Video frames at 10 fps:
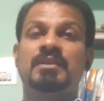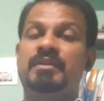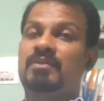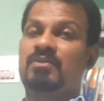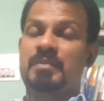
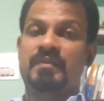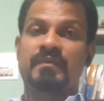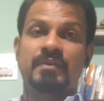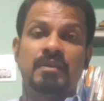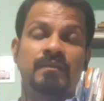economic
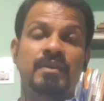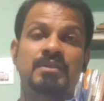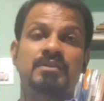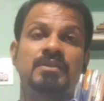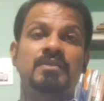
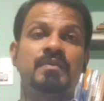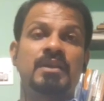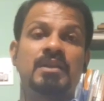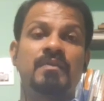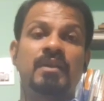infrastructure we
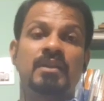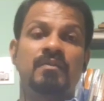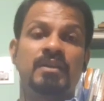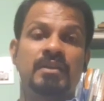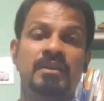are having in
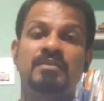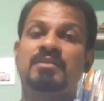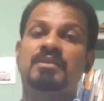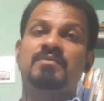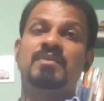our India.
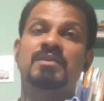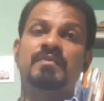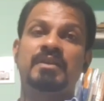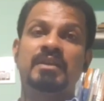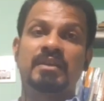That is what
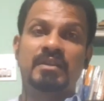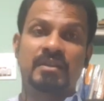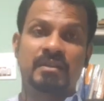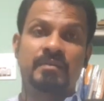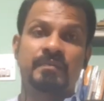we learn
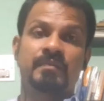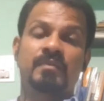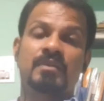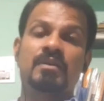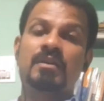here.
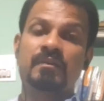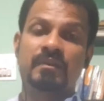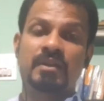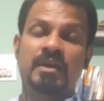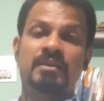Along
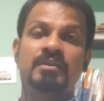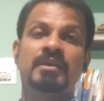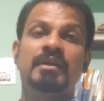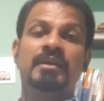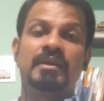with that,
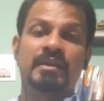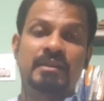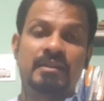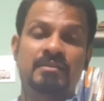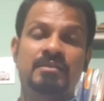
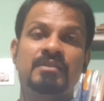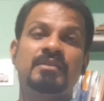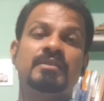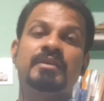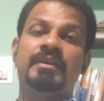
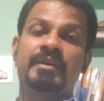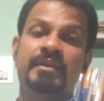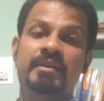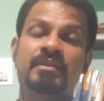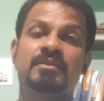energy,
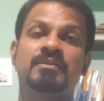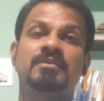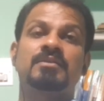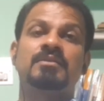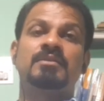health,
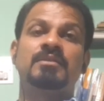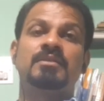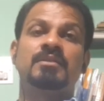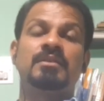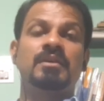
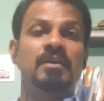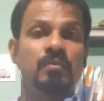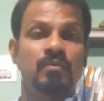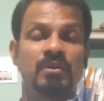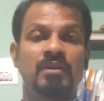
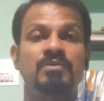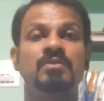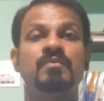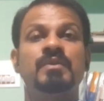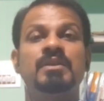about also
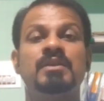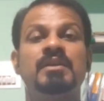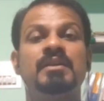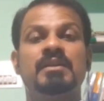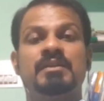we
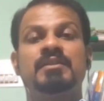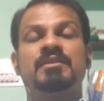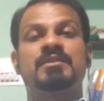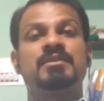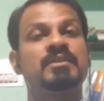learn in
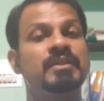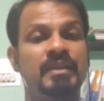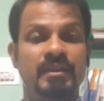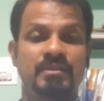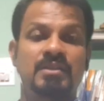this
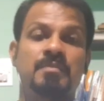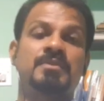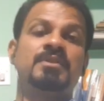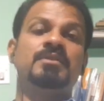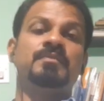8th
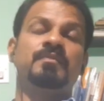chapter.